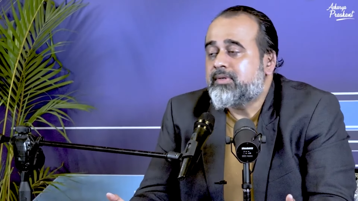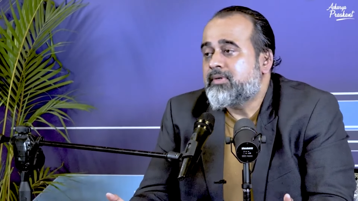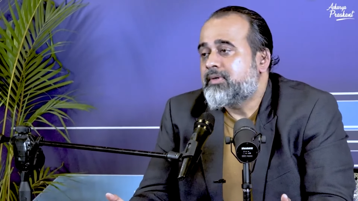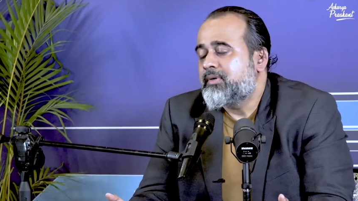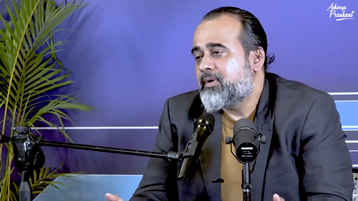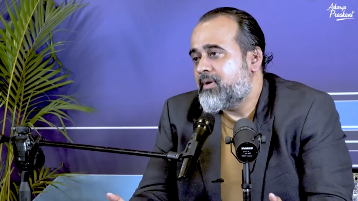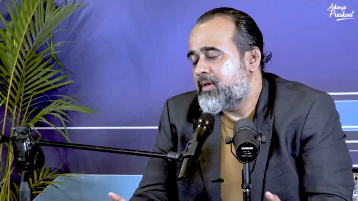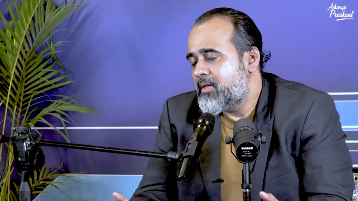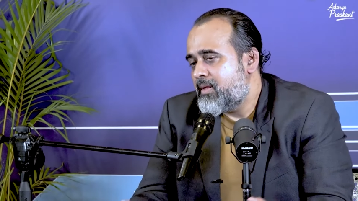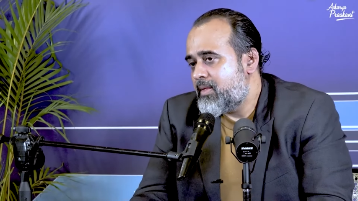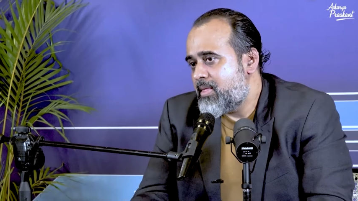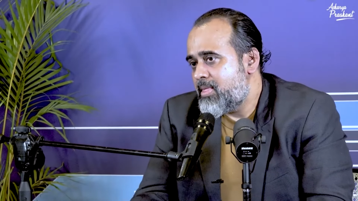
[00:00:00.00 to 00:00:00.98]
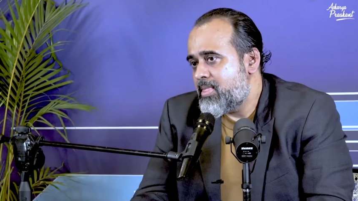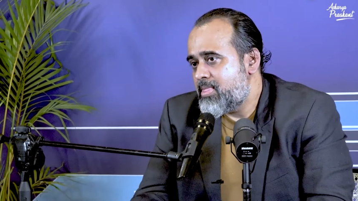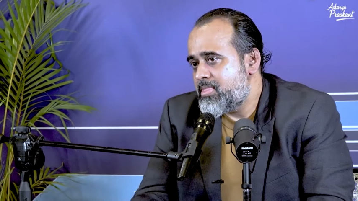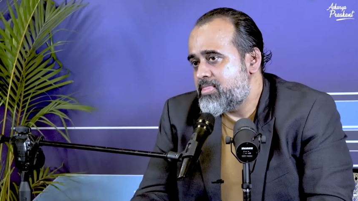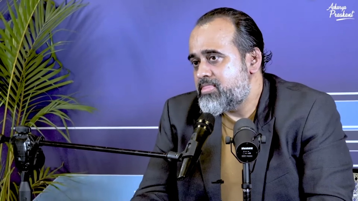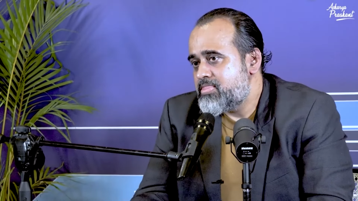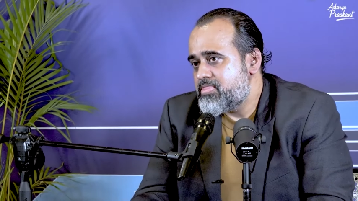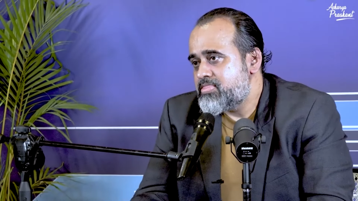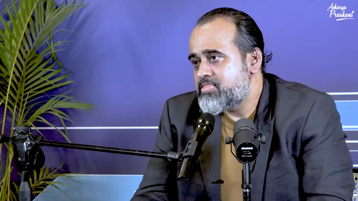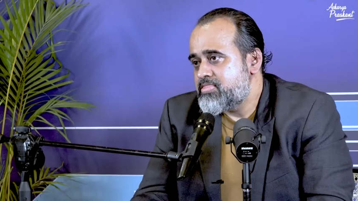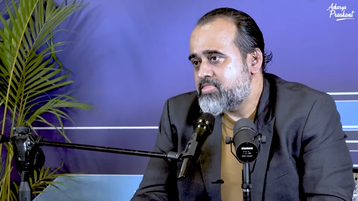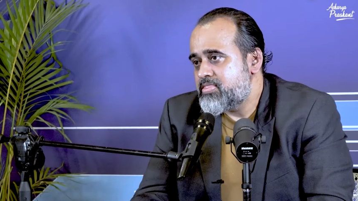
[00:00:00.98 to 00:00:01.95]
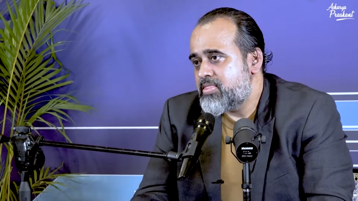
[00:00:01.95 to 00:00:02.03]

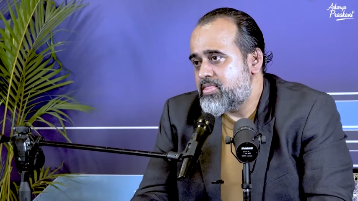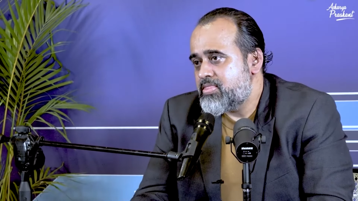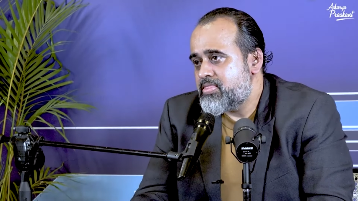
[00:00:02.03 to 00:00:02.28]
[no speech]